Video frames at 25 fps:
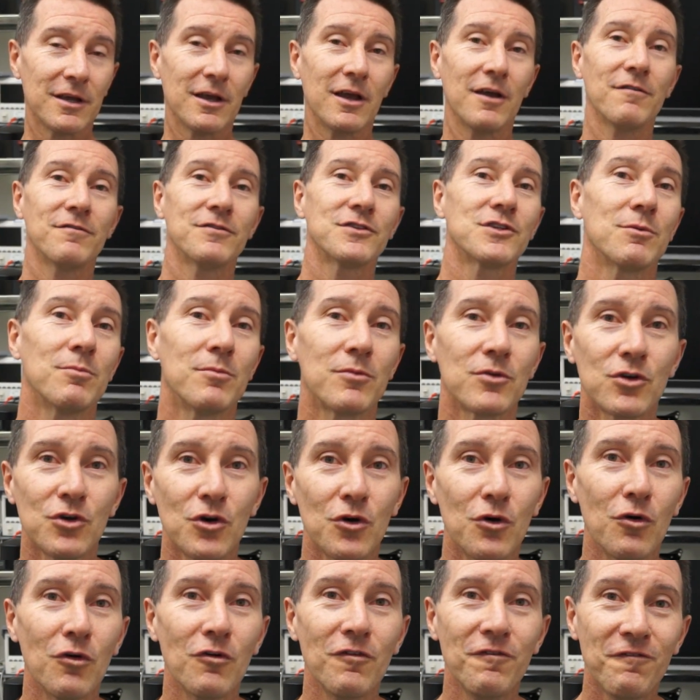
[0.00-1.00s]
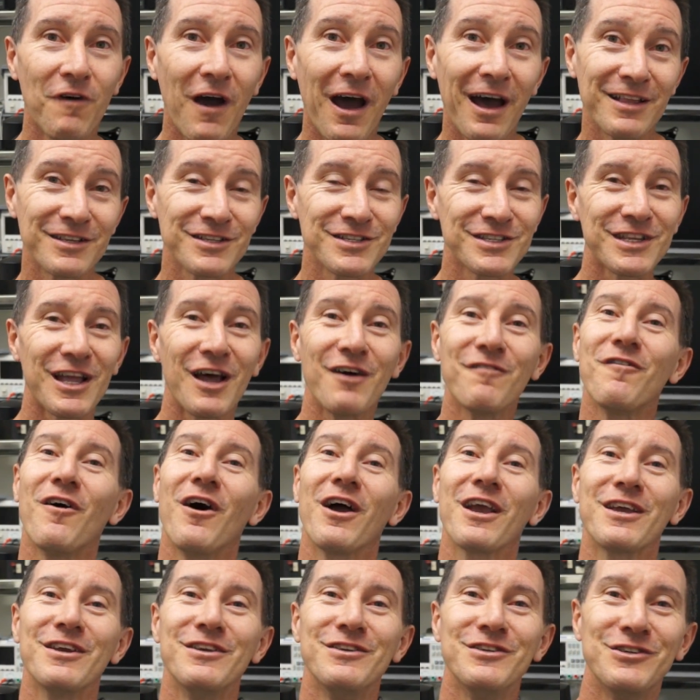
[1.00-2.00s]
of some cool, fun stuff
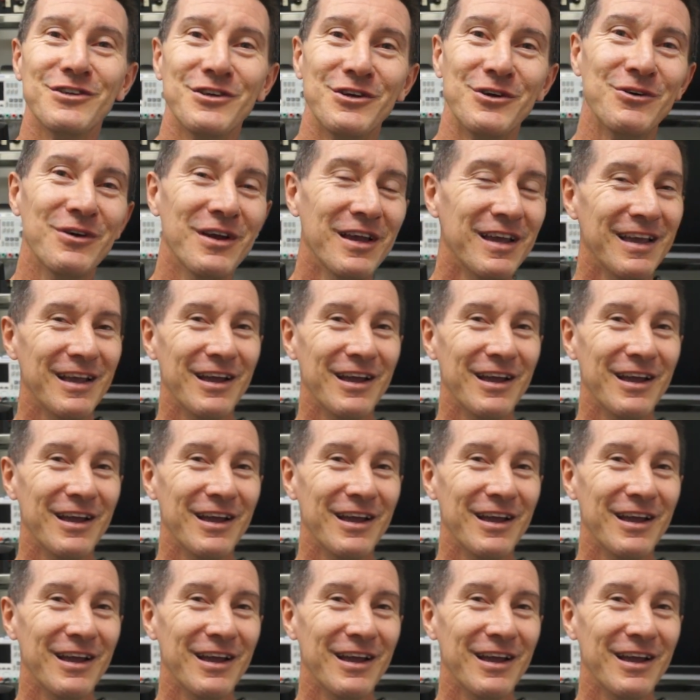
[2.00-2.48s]
I can do